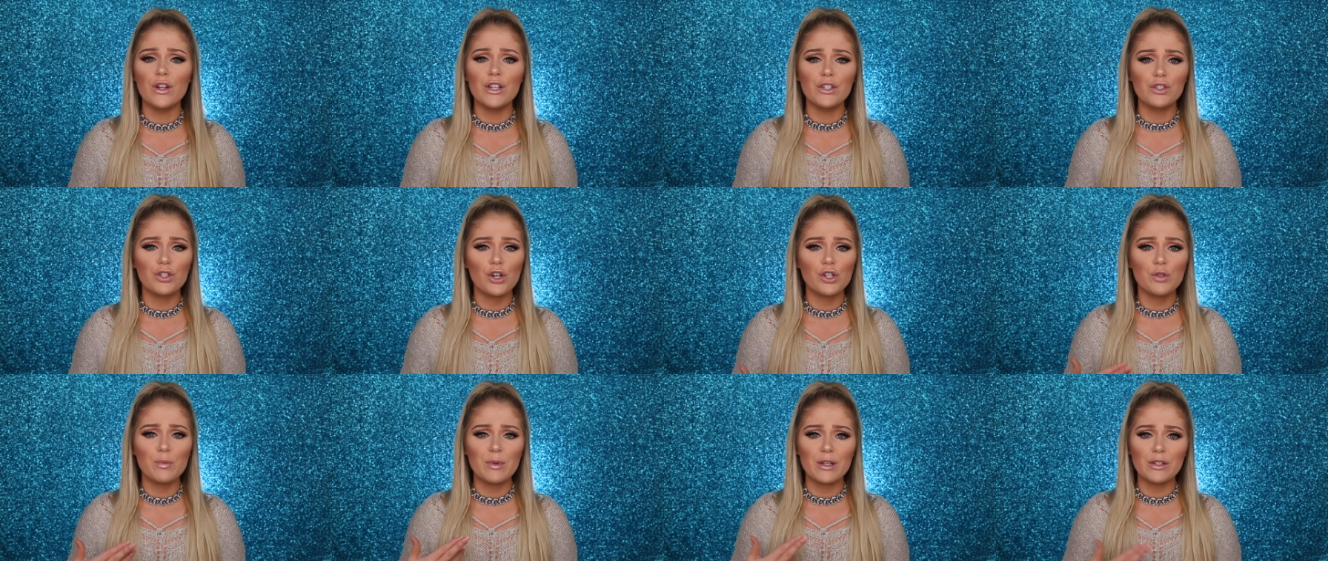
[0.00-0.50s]

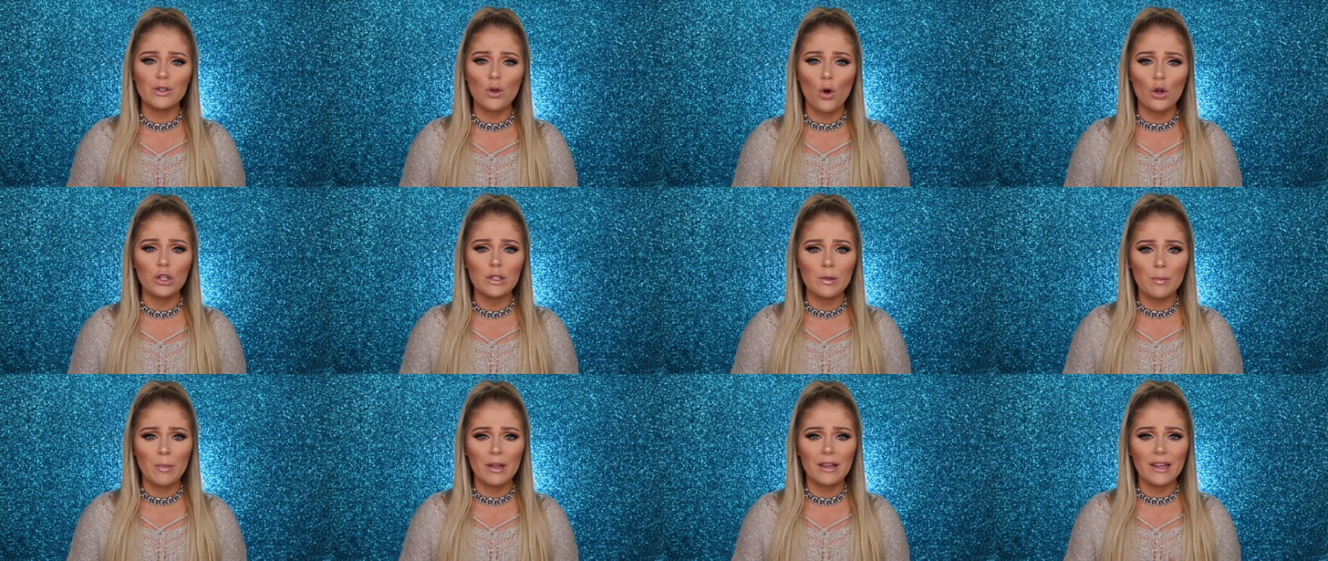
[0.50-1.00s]
research because
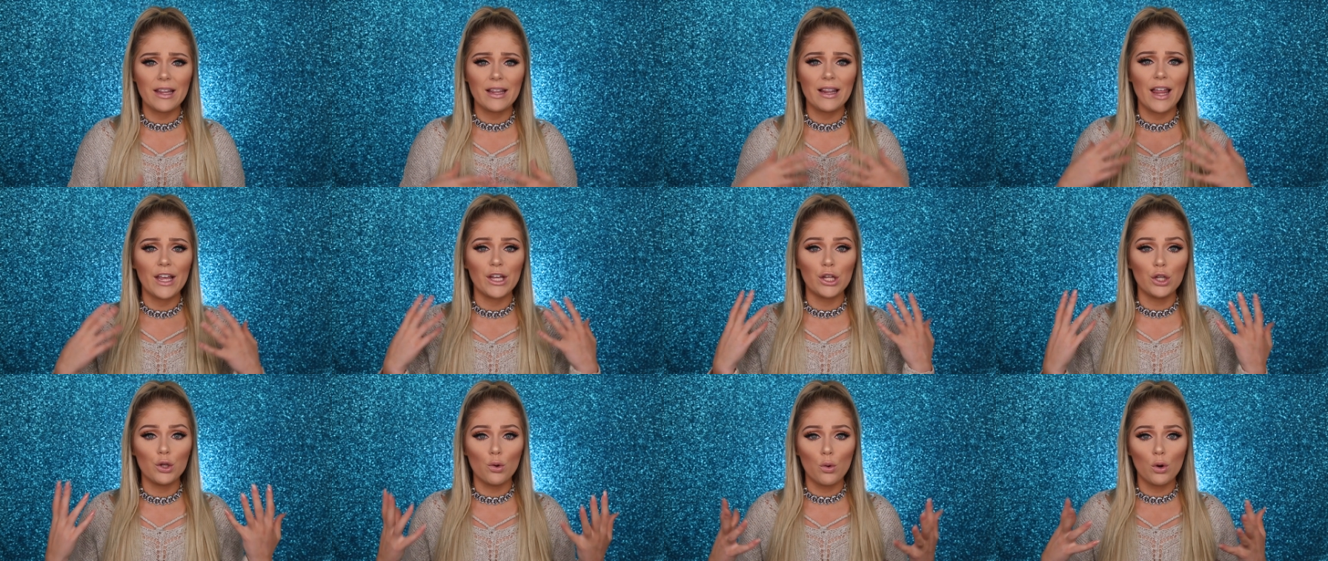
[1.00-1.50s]
ultimately,
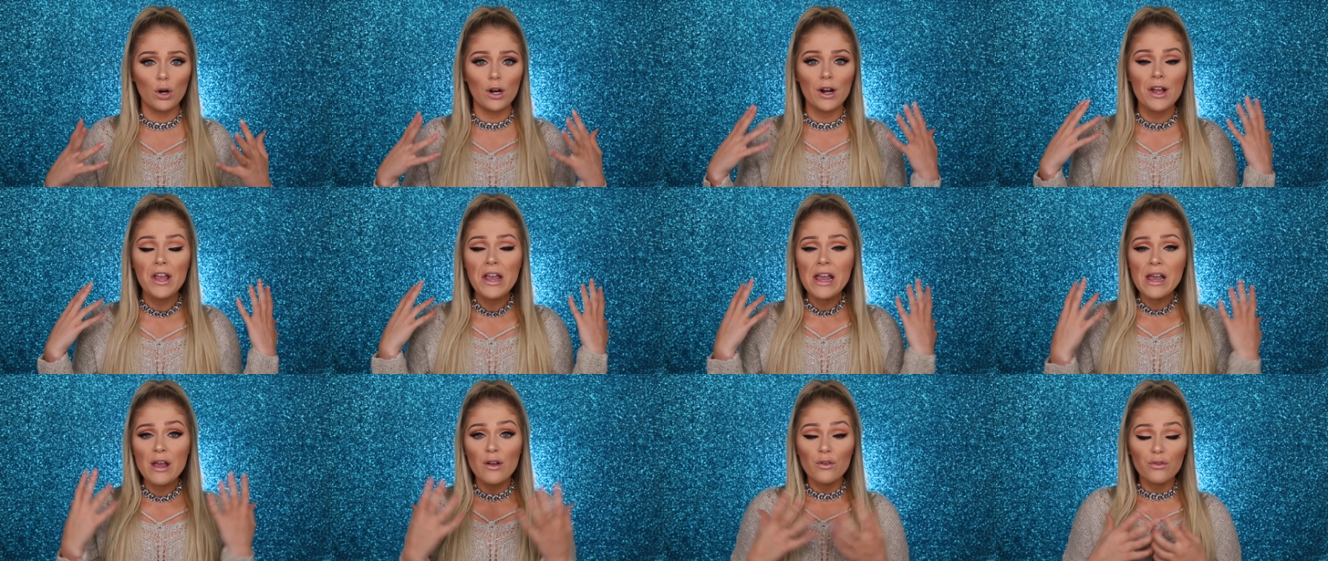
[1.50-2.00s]
like,
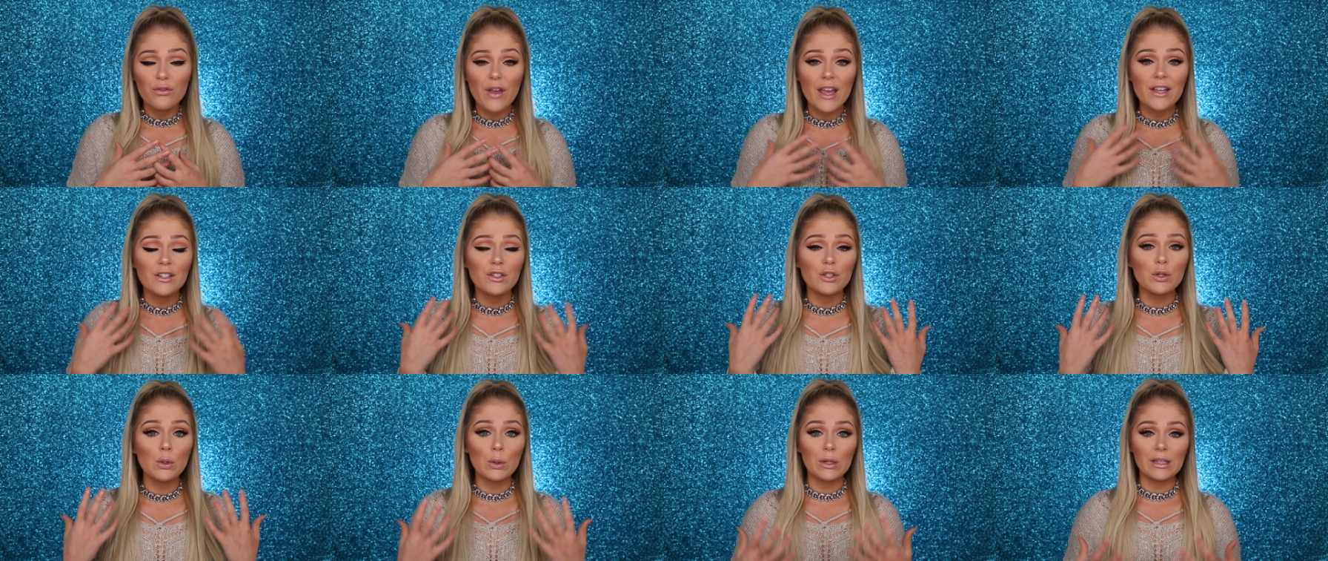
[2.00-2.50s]
your
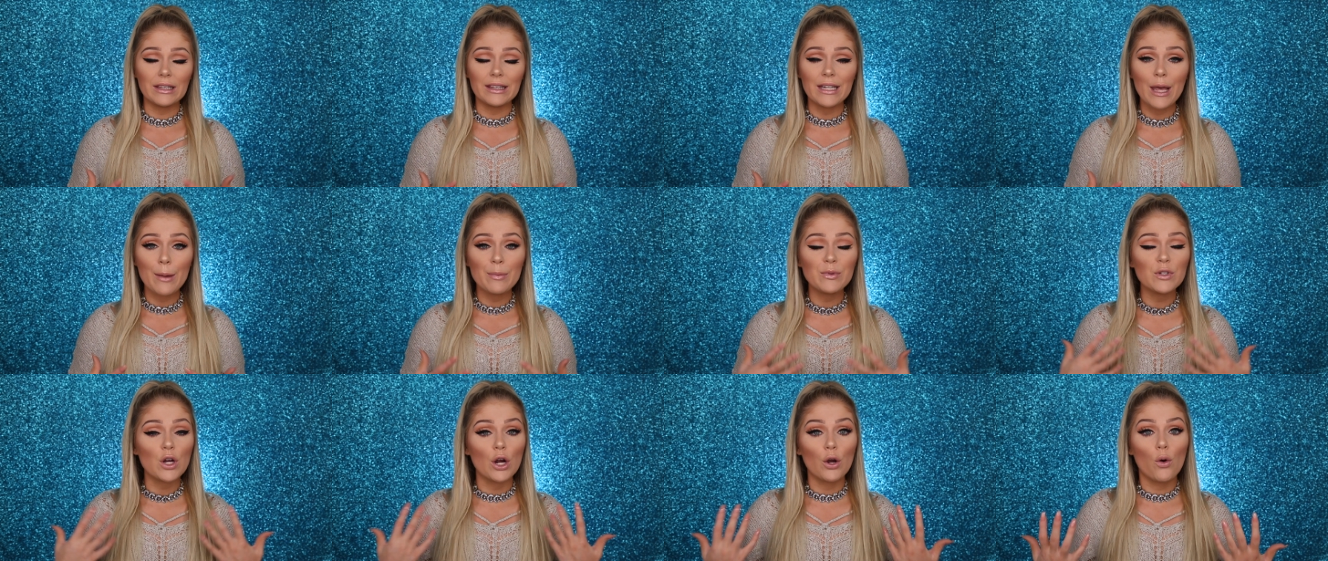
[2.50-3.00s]
face, your
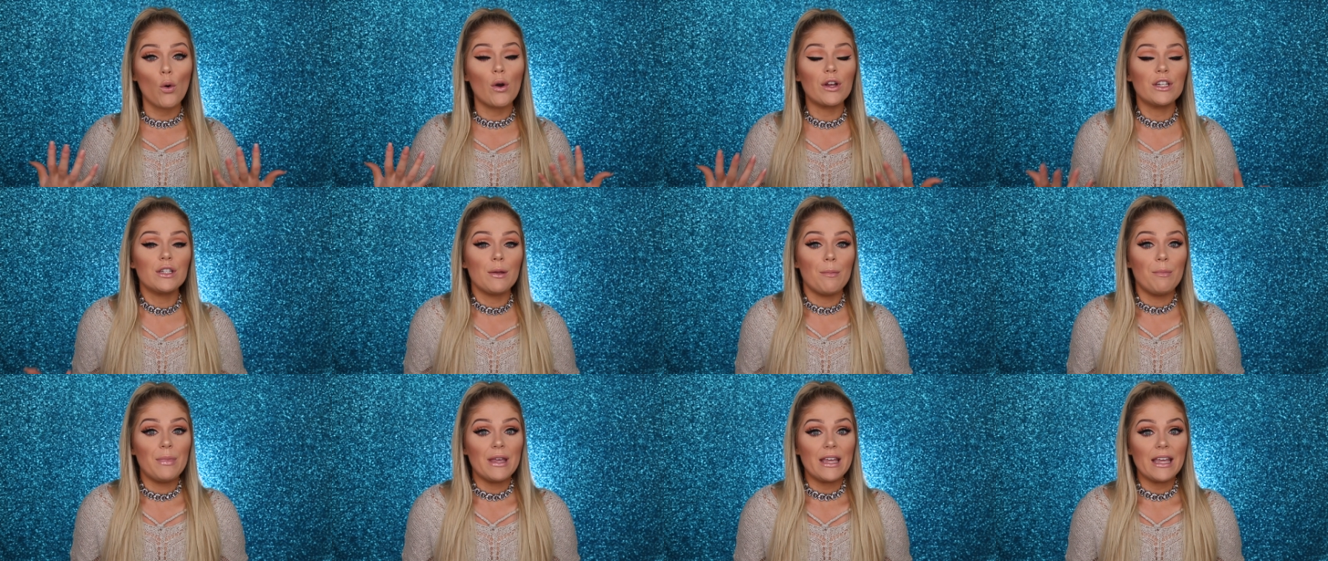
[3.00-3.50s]
lips are
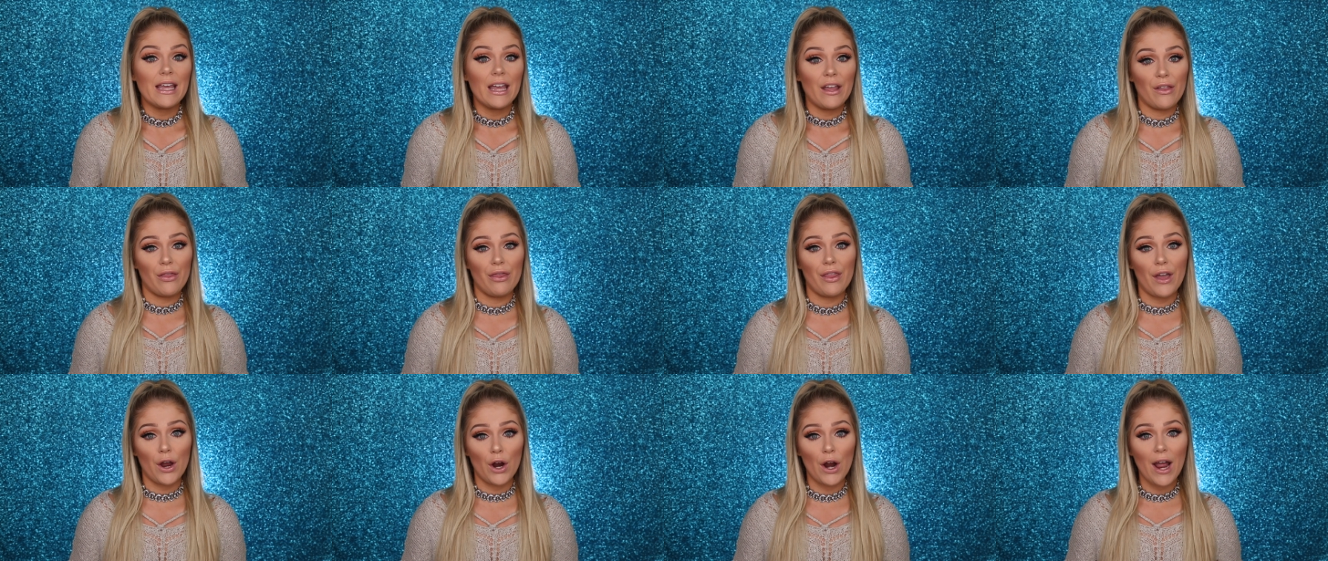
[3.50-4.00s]
going to be
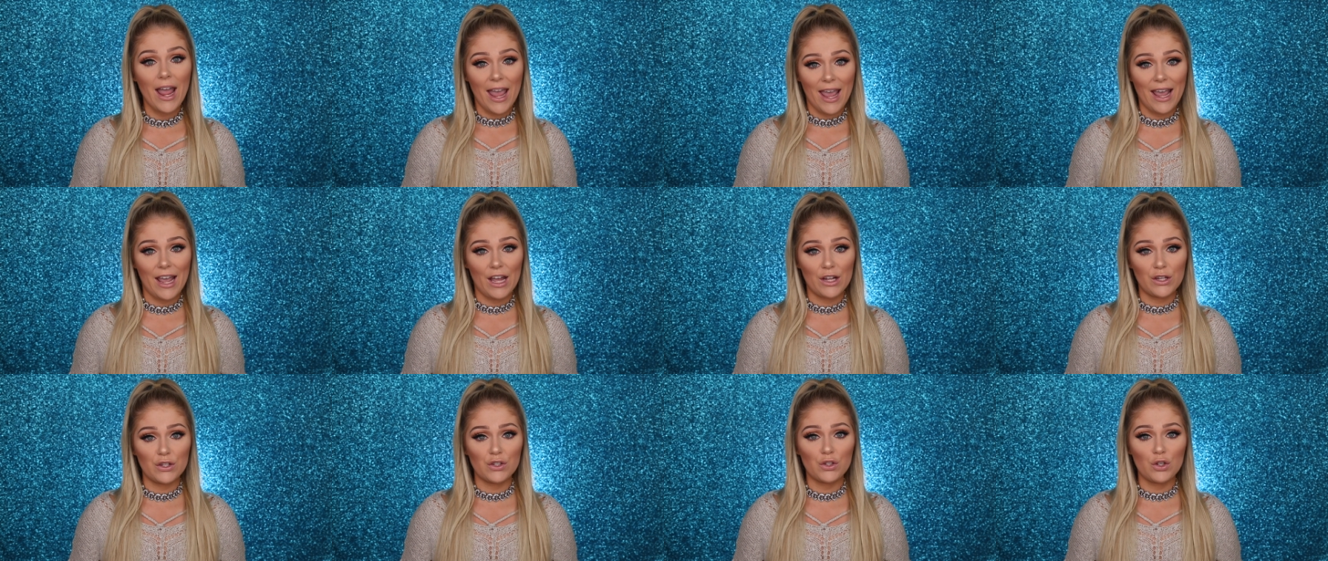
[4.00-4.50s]
in their
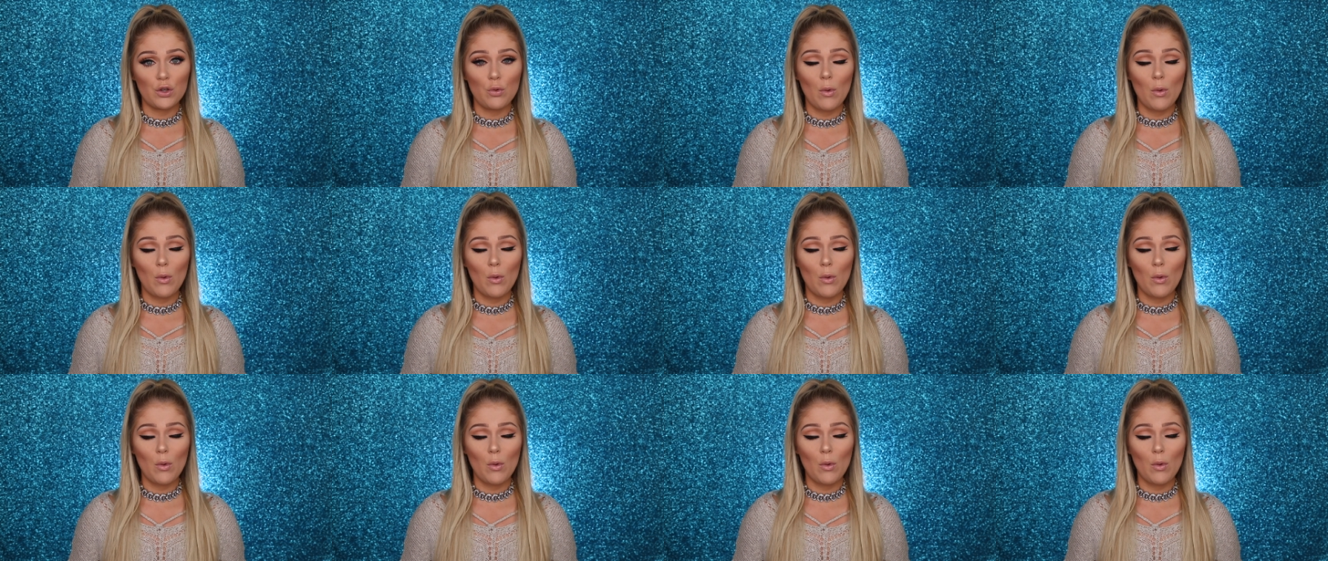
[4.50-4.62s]
hands.